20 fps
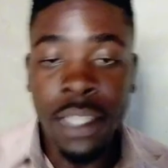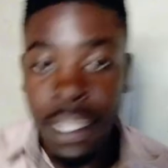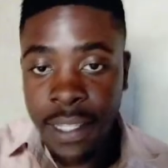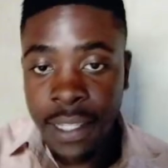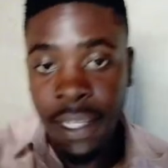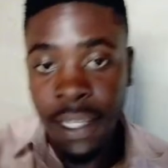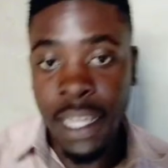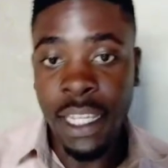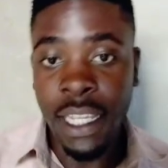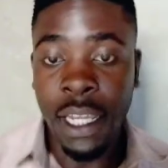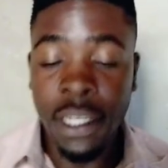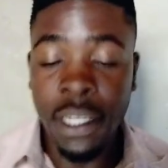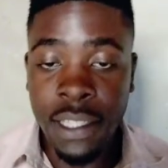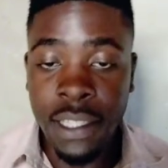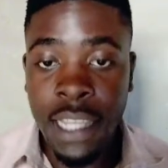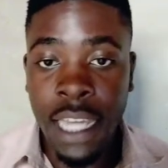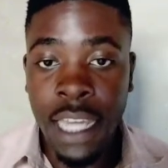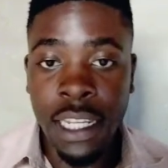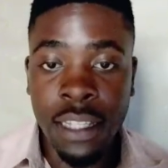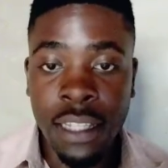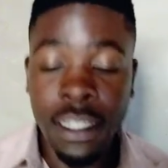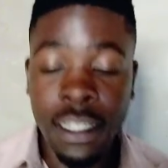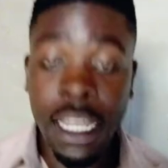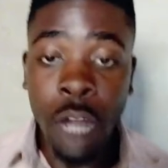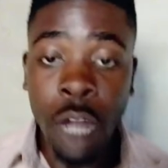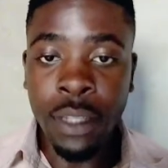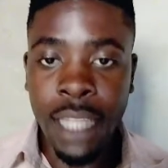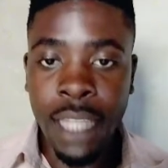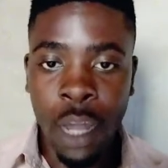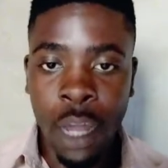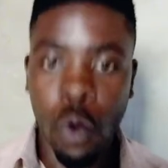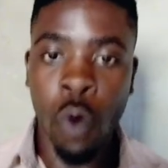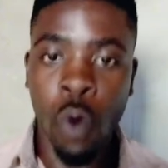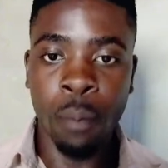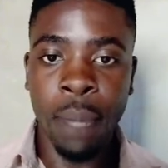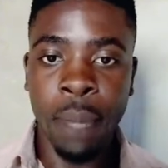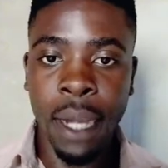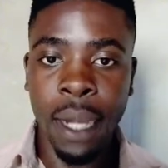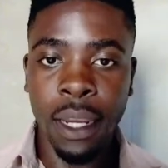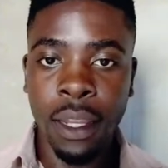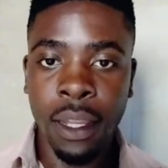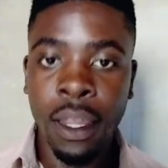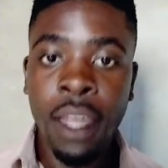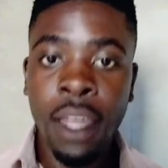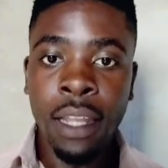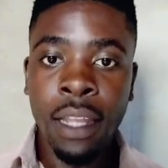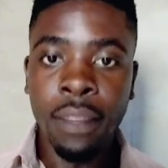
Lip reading: They take Christianity. Now they are comparing.